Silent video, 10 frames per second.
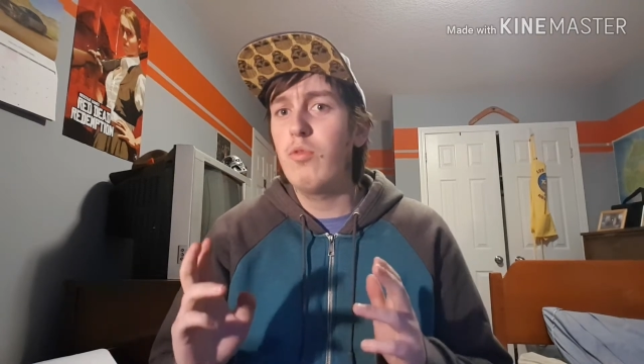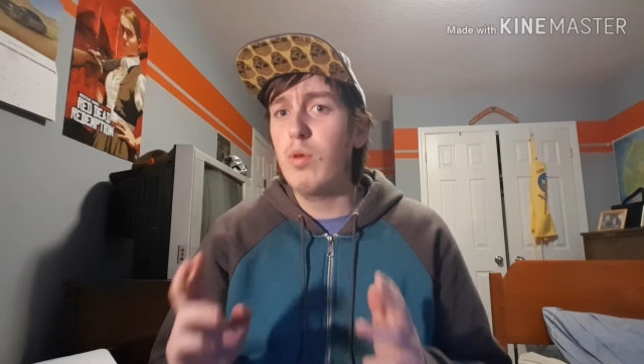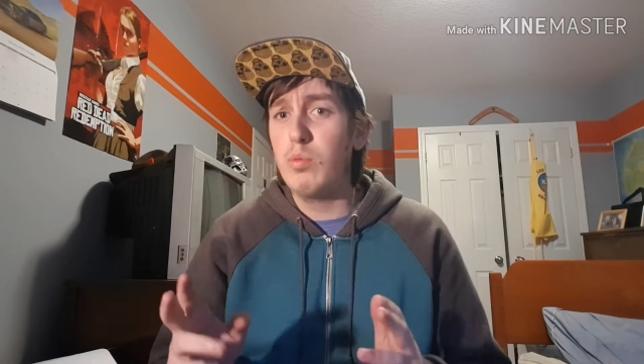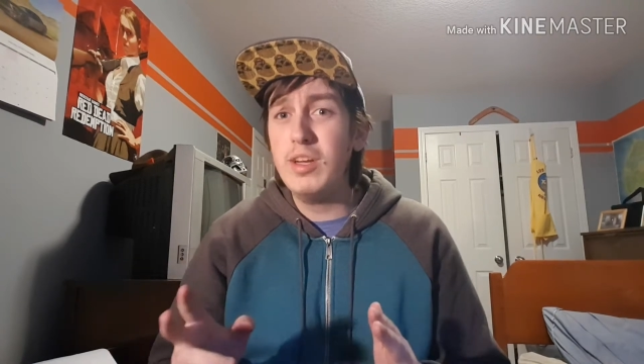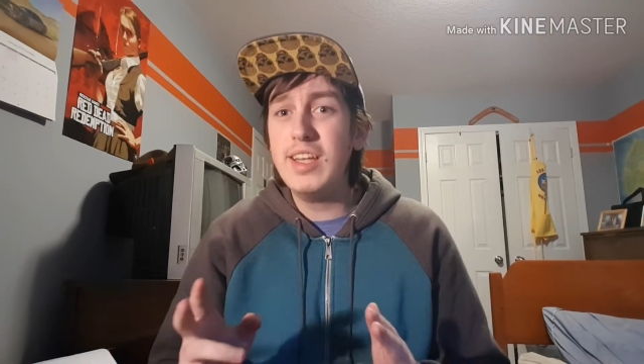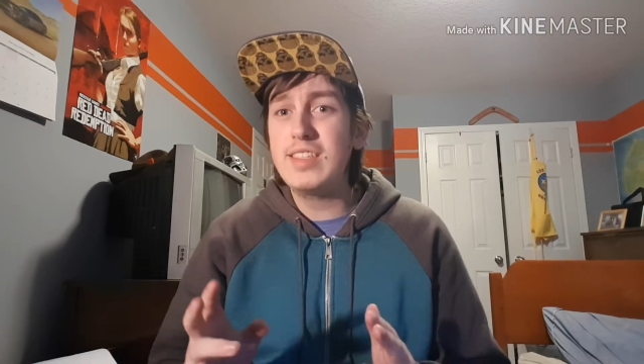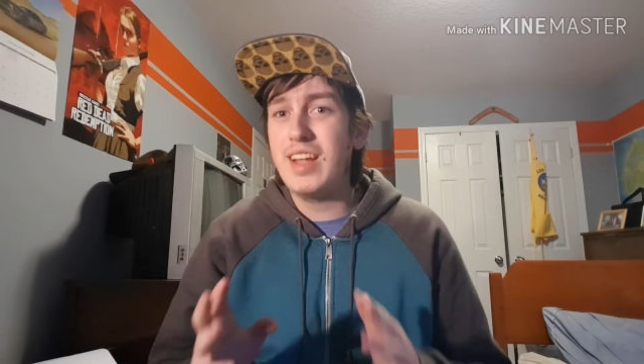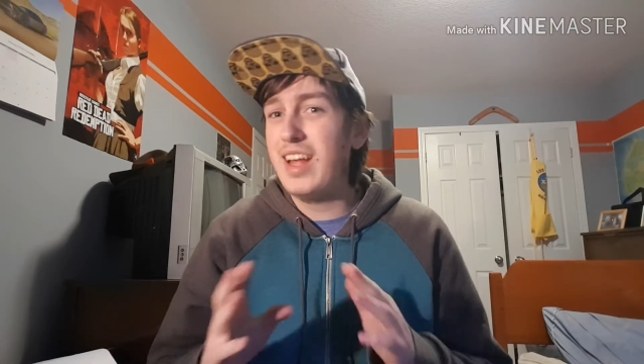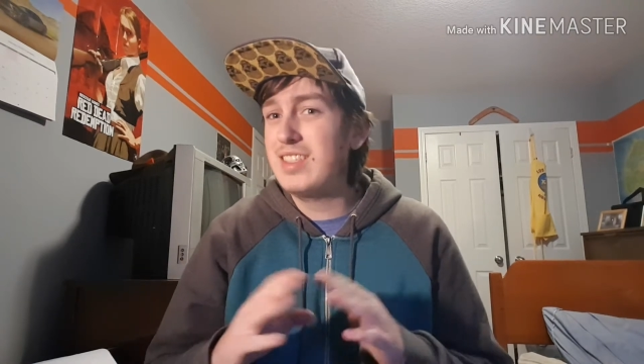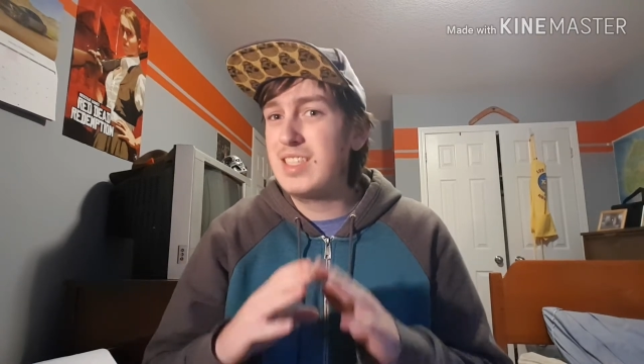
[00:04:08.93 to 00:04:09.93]
will realize
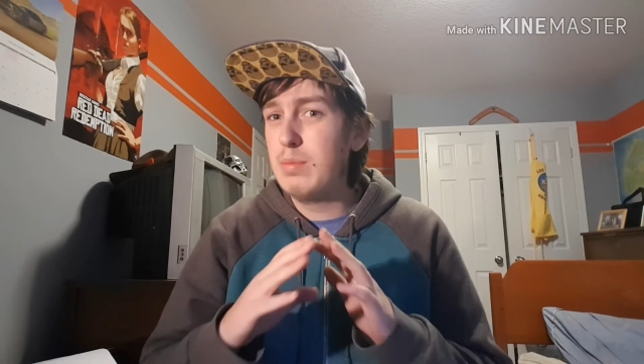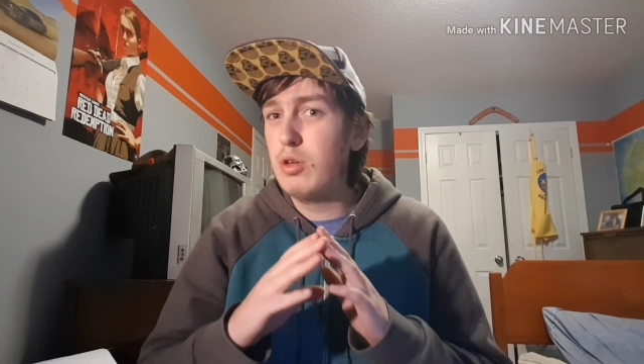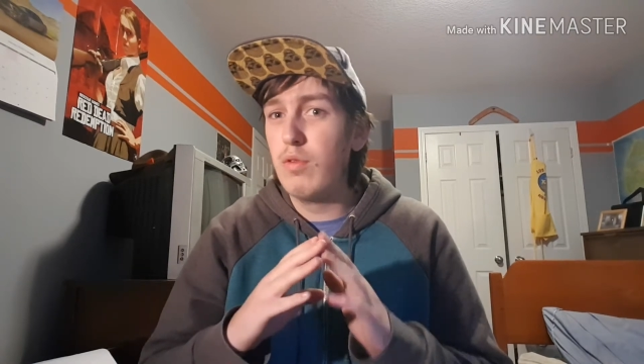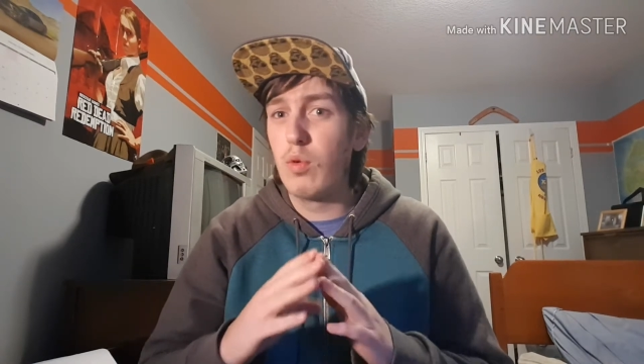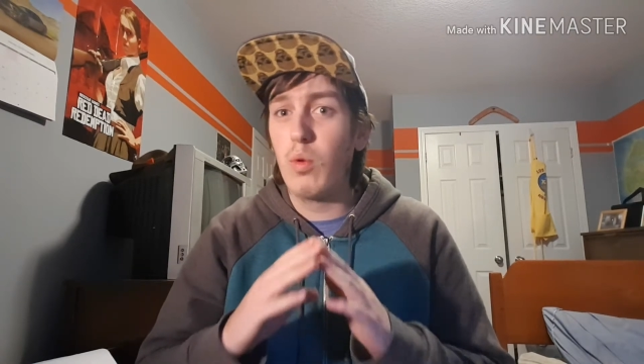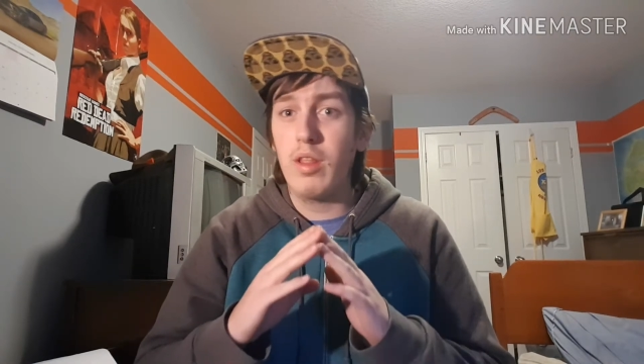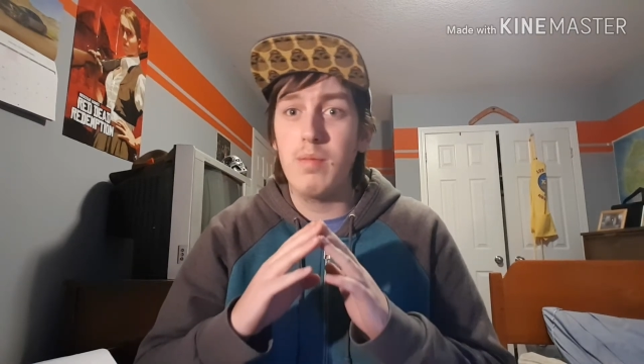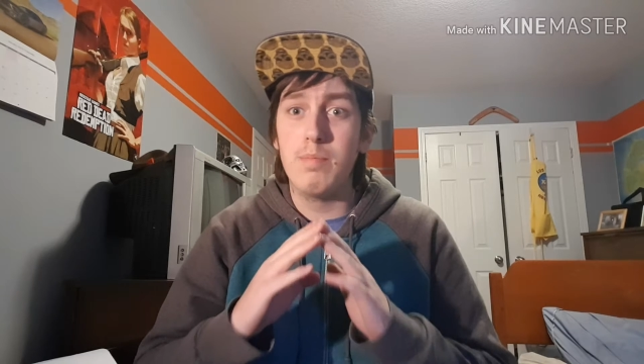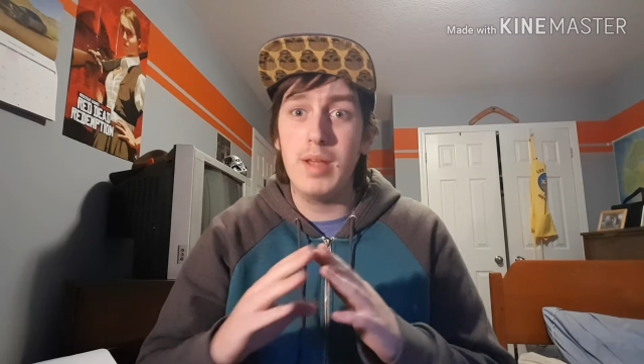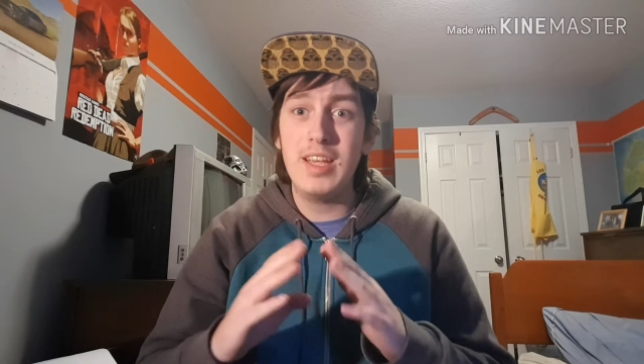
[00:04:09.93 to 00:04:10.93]
that I skipped over one of
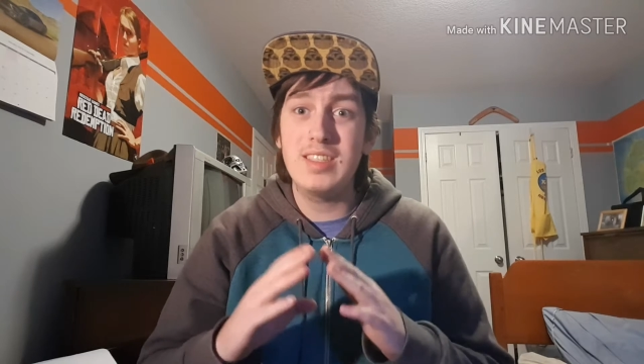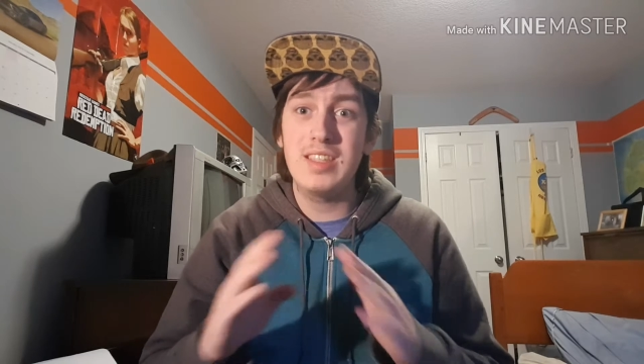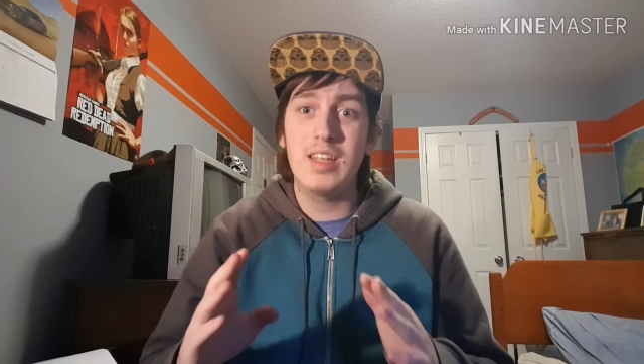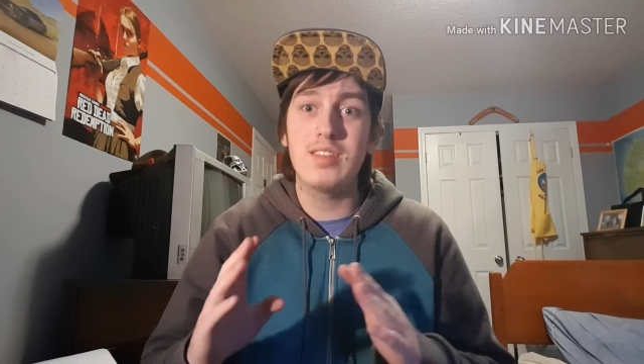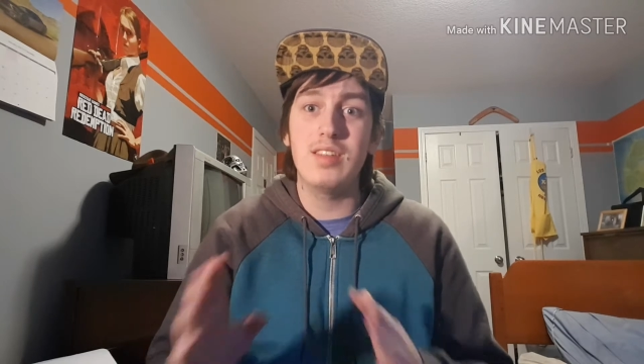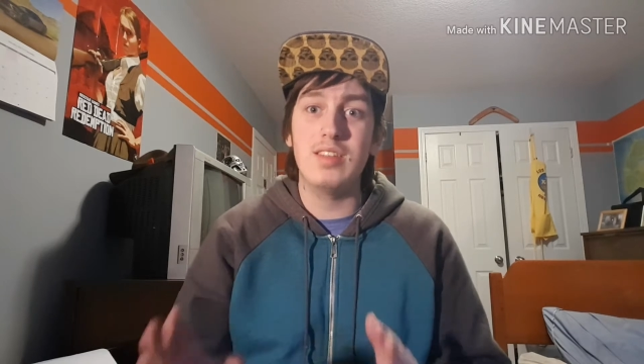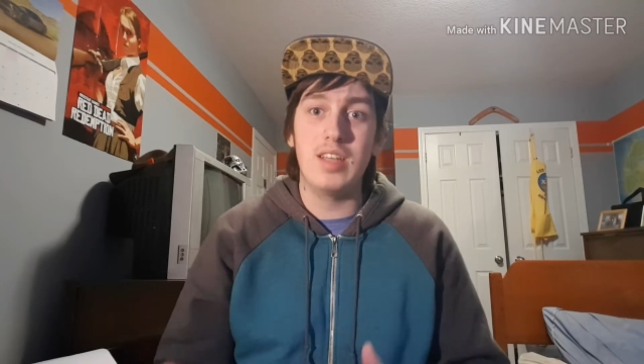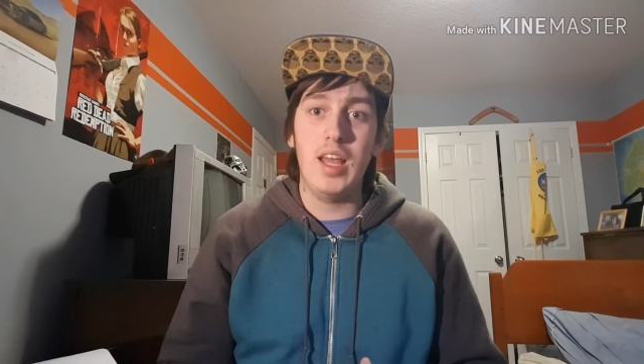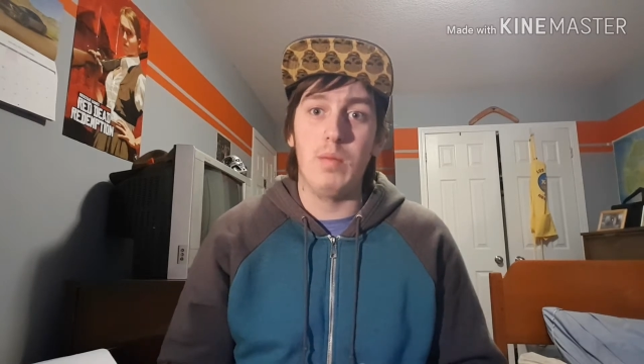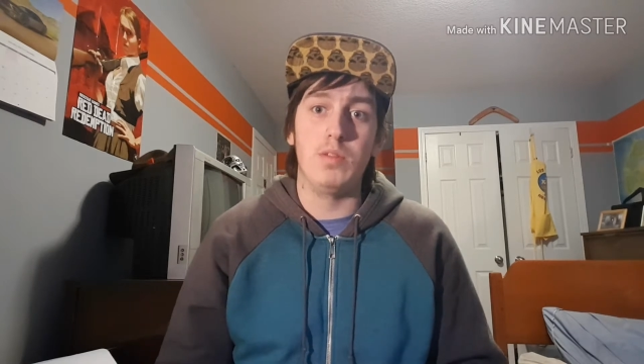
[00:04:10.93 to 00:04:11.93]
the biggest things of these
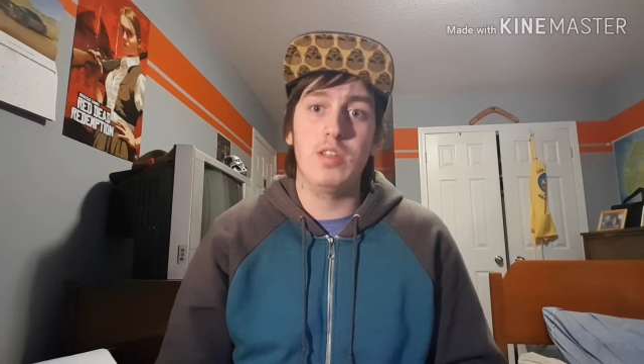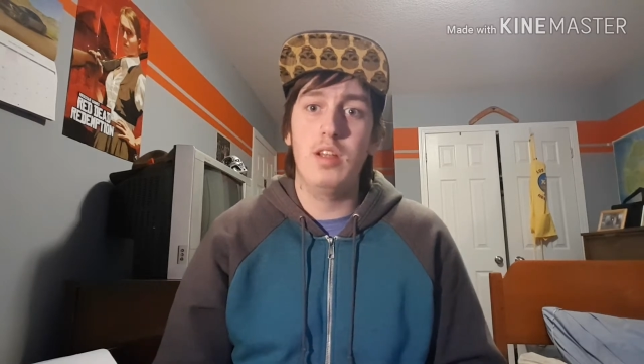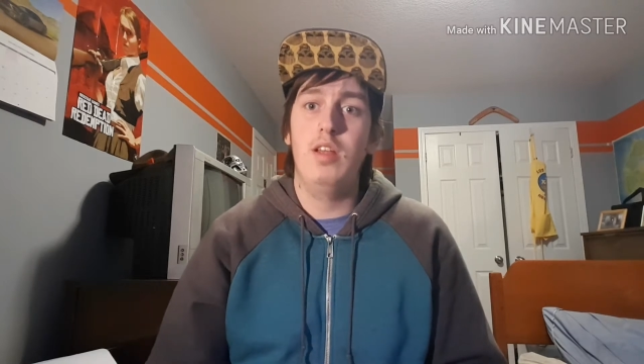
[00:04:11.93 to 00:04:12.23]
games.